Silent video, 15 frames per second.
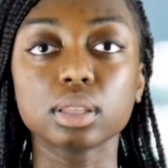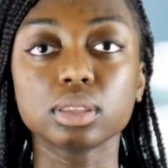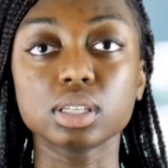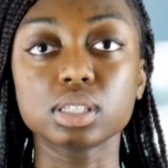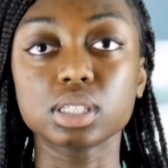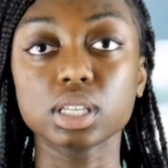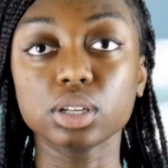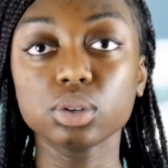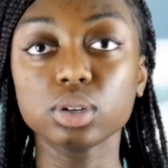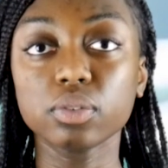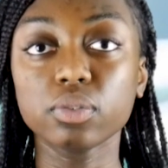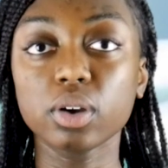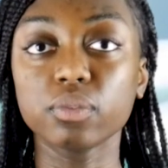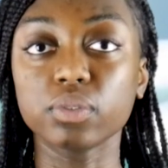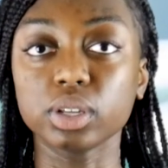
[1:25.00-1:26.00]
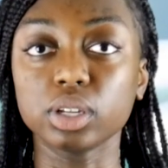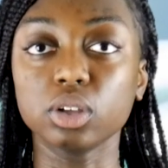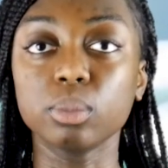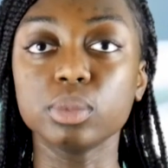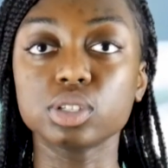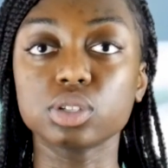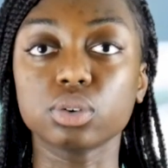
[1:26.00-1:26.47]
the standard of our
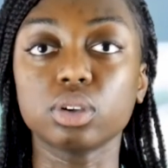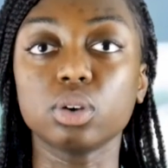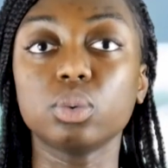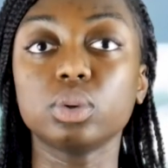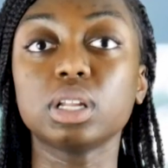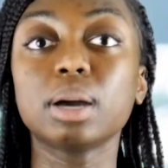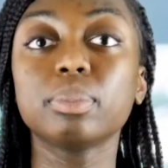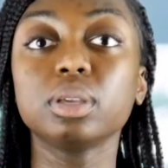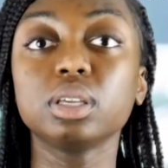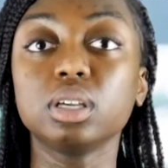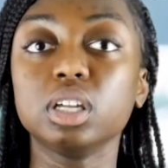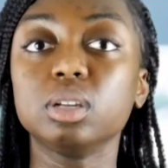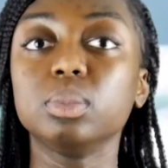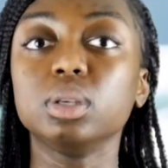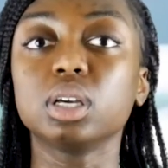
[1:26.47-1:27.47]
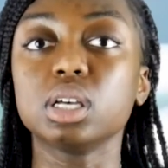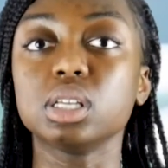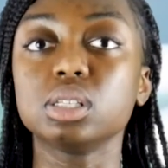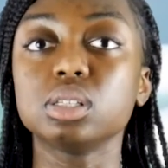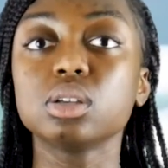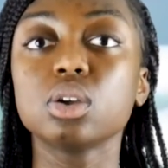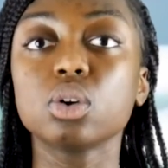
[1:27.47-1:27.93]
video material would not be good
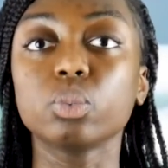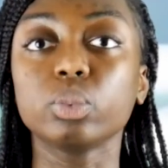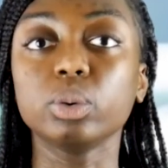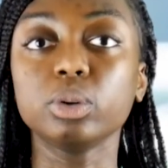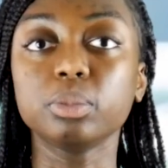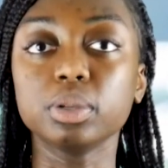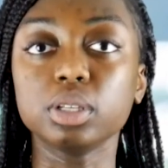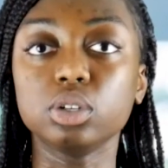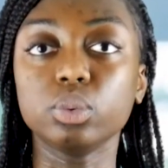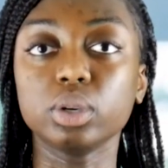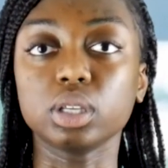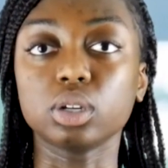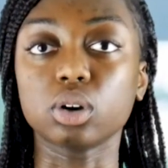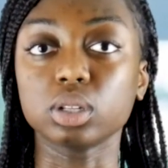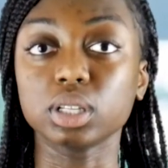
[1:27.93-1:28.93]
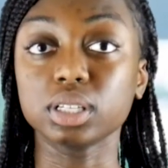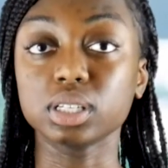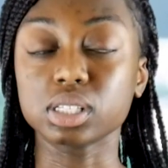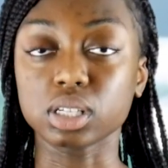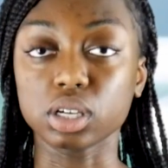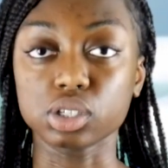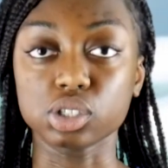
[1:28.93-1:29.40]
because we would be doing an online
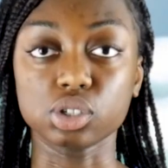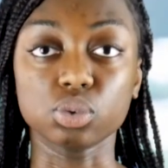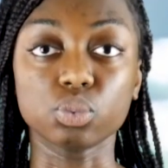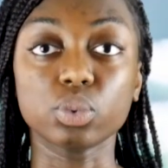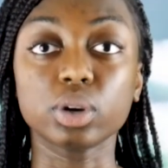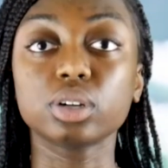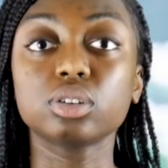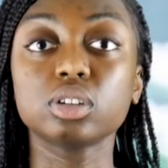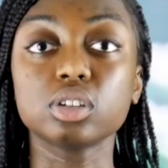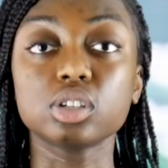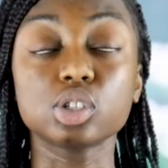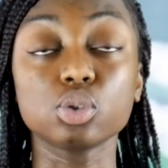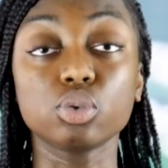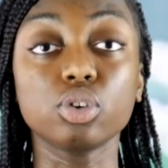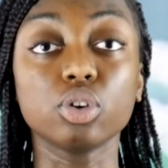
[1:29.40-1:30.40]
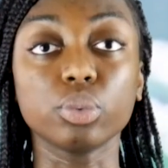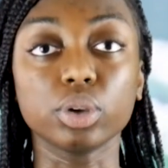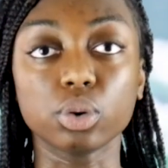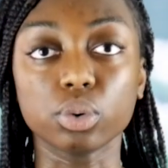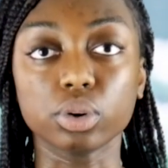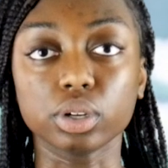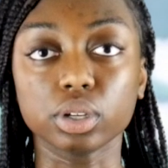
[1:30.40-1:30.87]
discussion rather than a studio
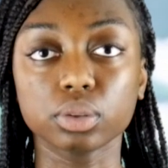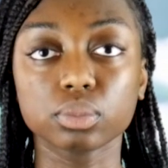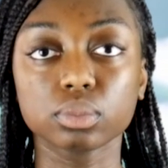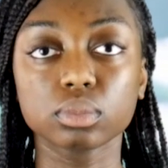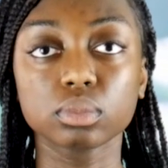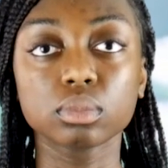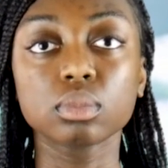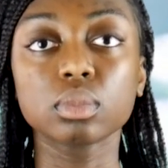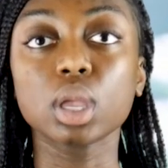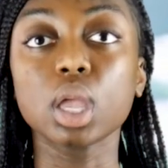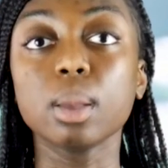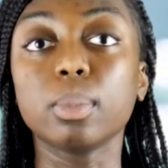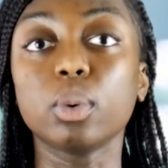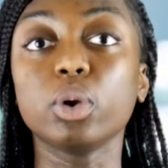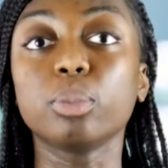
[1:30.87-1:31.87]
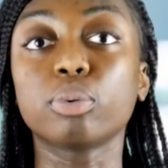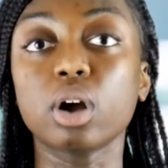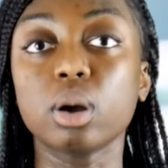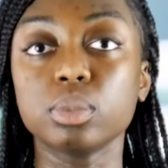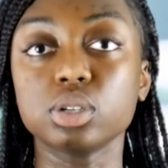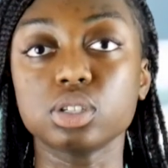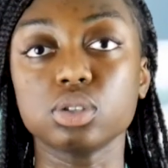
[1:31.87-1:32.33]
recording. But we
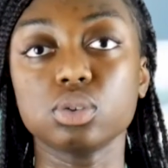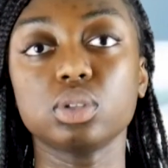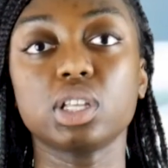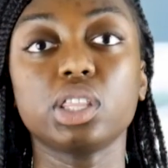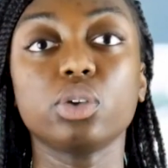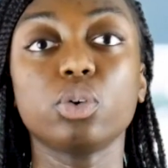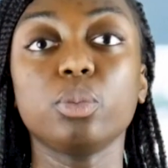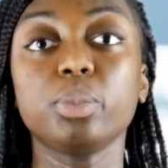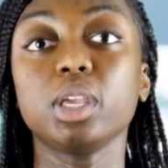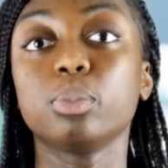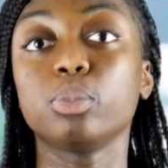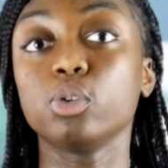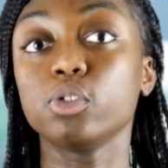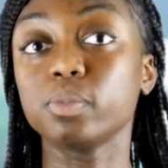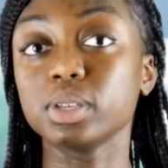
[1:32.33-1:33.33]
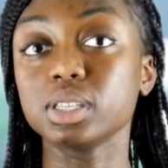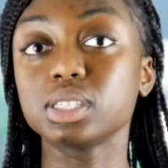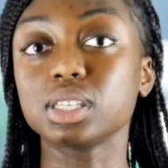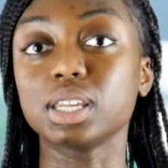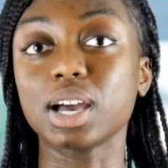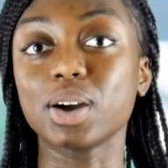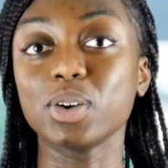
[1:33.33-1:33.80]
promise you that there will be
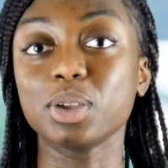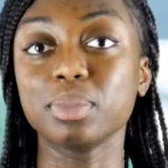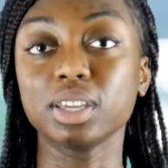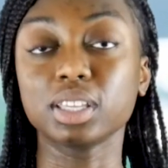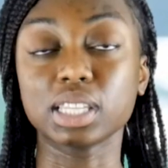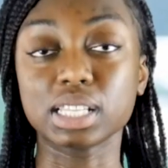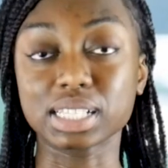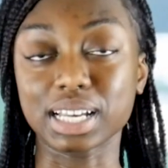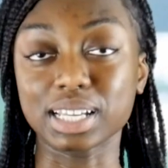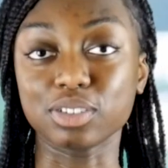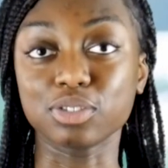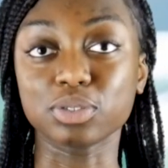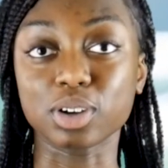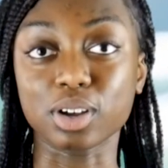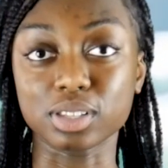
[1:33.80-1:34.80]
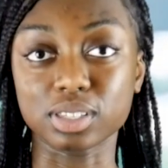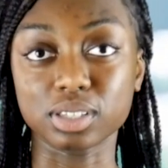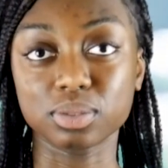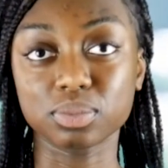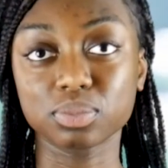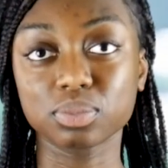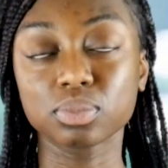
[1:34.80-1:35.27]
improvements in how we make this kind of
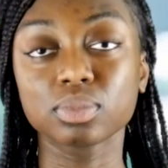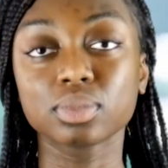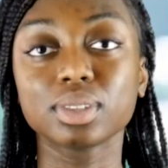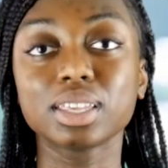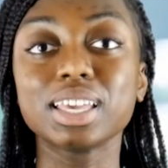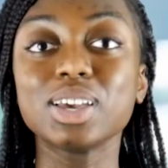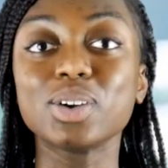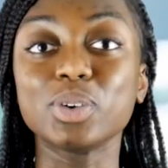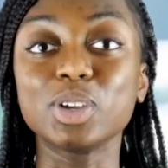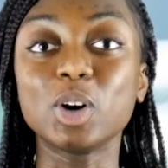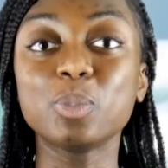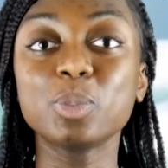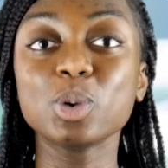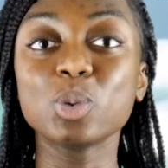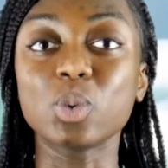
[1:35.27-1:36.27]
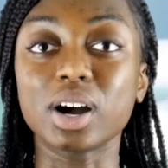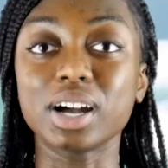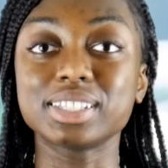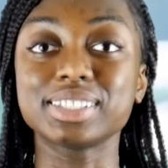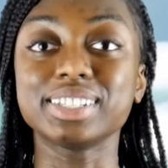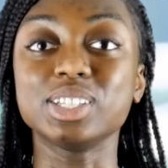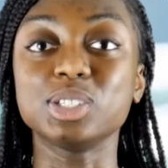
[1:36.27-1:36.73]
content. We hope you
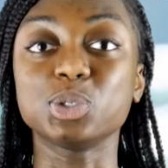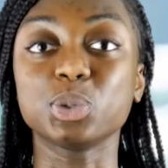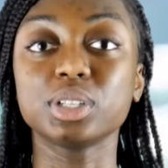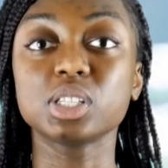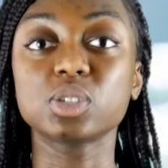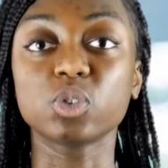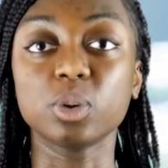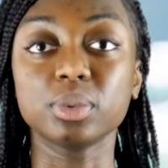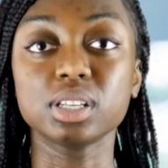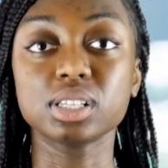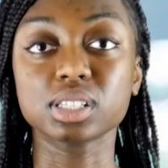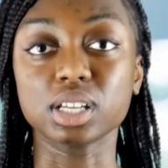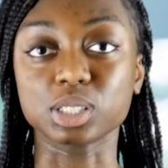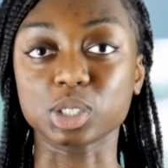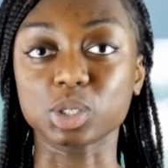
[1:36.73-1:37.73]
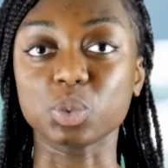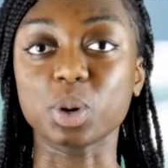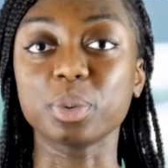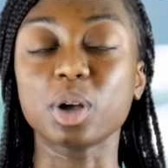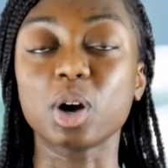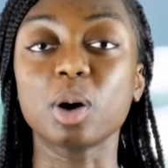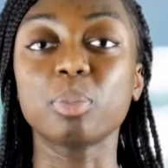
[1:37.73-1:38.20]
watch and enjoy this form of discussion
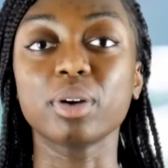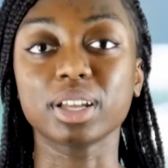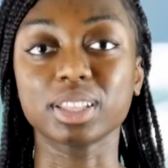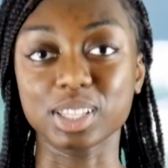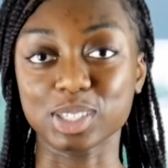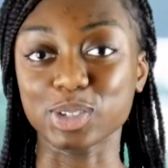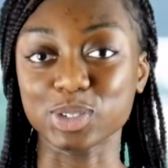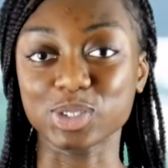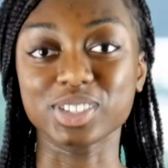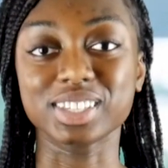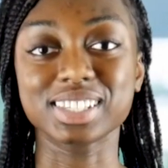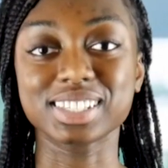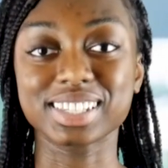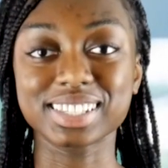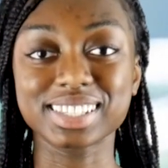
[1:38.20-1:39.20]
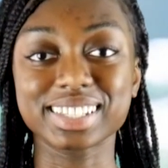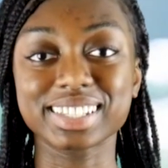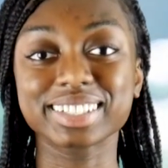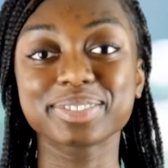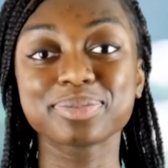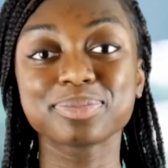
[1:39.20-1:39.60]
while we all practice social distancing.